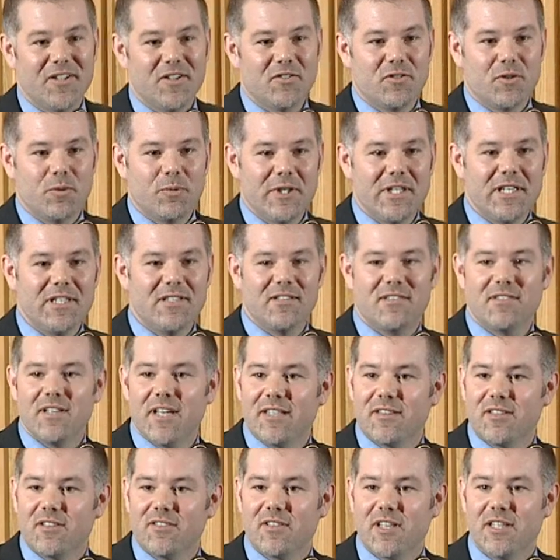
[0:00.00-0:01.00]
So we need to
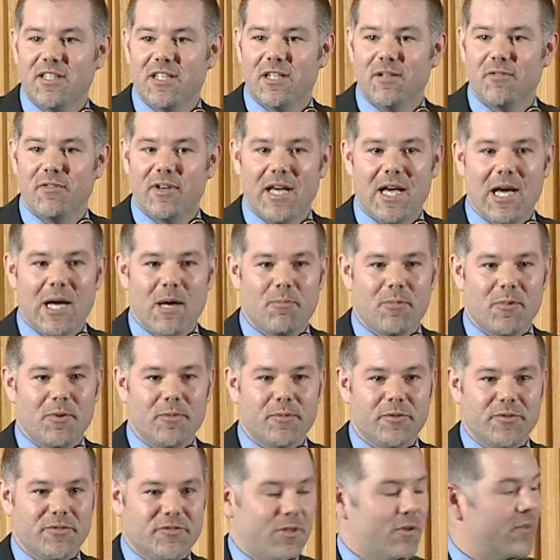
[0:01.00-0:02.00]
take this idea of a
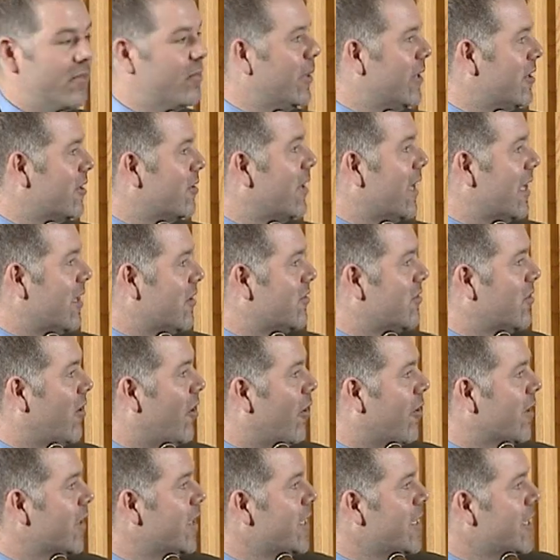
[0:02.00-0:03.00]
habitable zone with a grain of
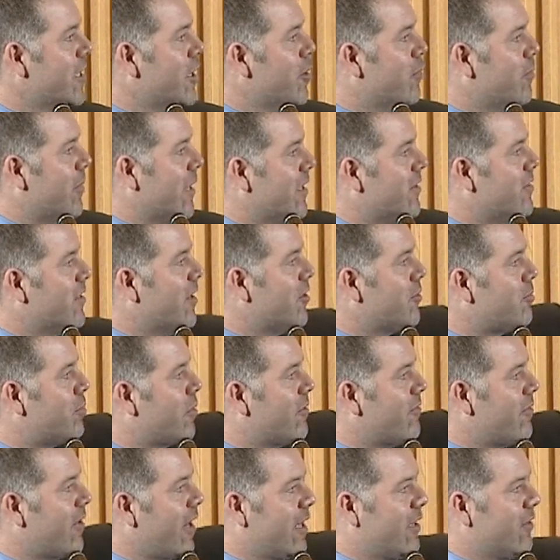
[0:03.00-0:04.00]
salt. But it does
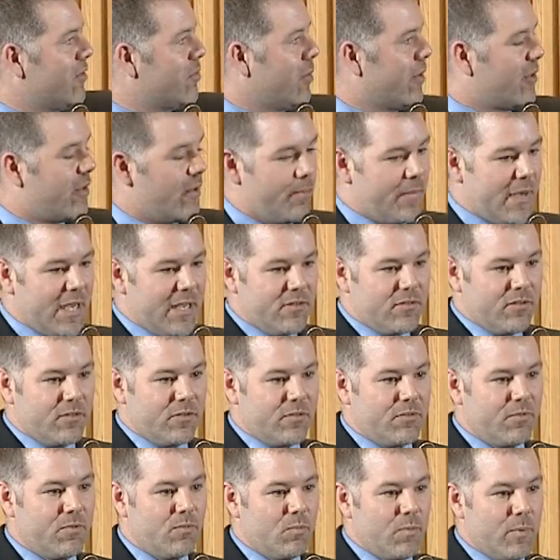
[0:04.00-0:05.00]
provide us with a
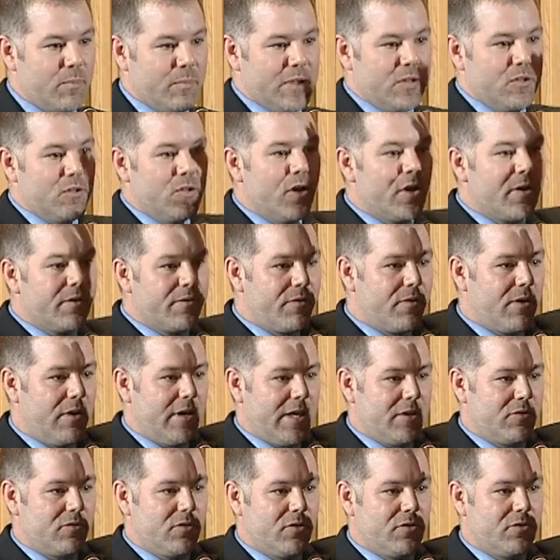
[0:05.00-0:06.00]
basis when we look for
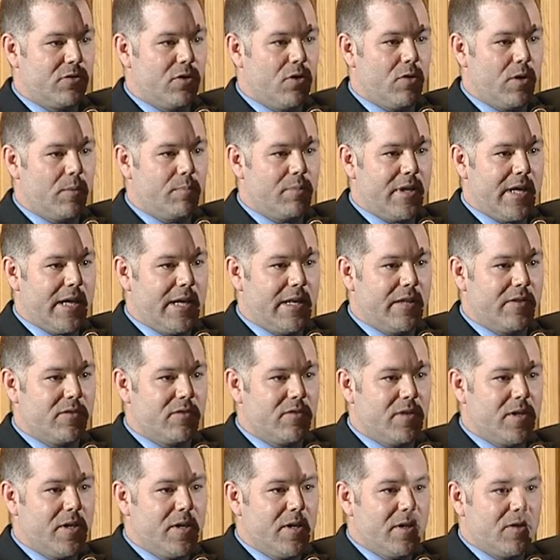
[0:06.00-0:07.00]
extrasolar
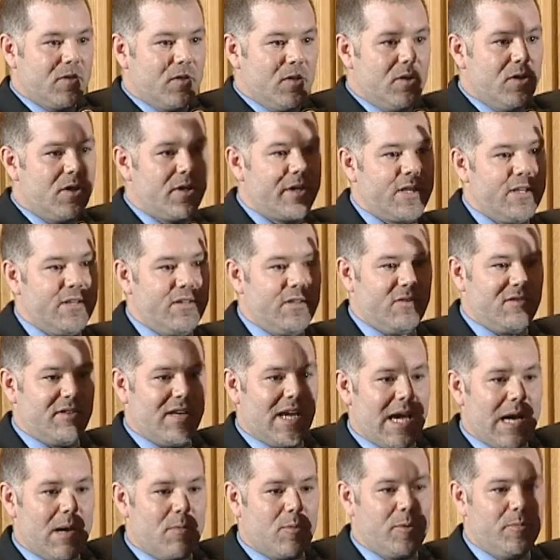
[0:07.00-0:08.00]
planets to look in this
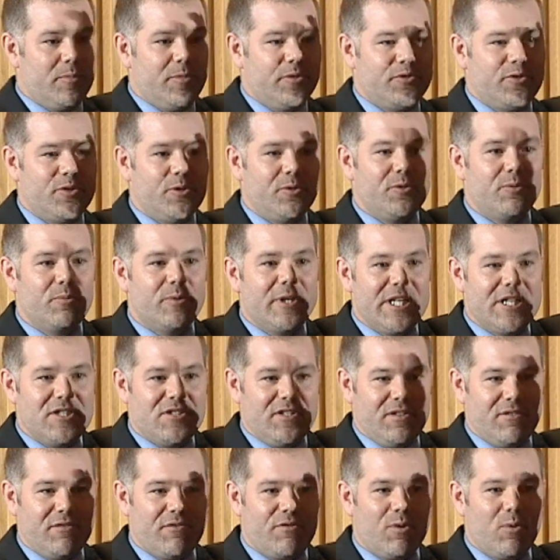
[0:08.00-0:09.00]
habitable zone
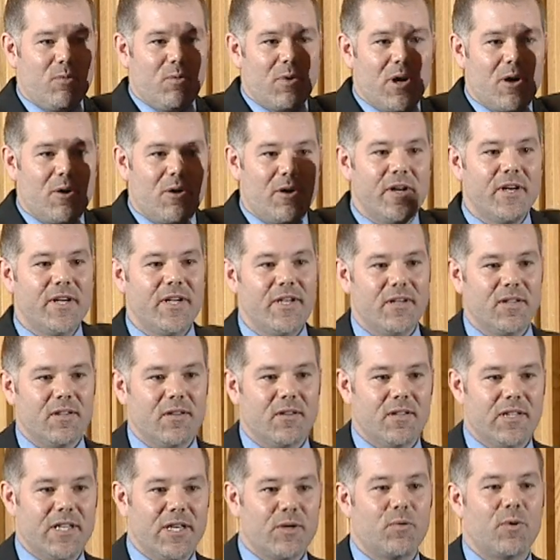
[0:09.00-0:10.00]
region for where
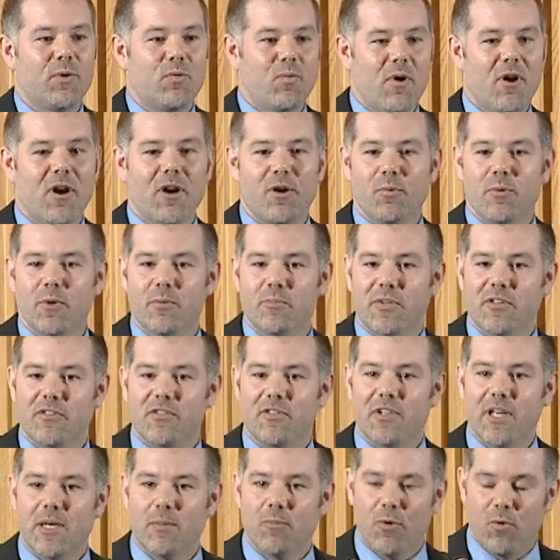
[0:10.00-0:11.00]
liquid water would be
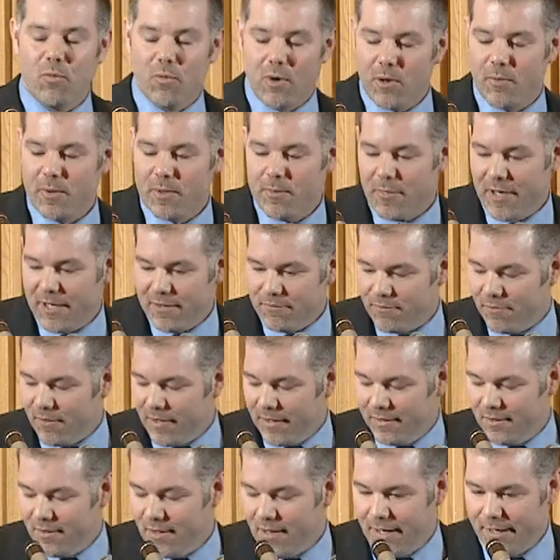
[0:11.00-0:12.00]
stable, where we might
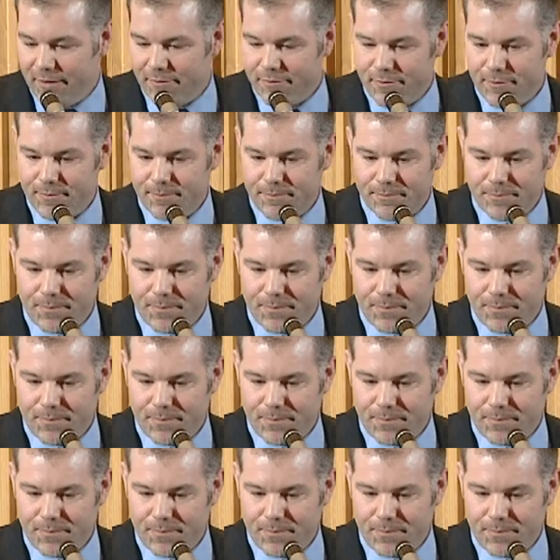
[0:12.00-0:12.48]
find life.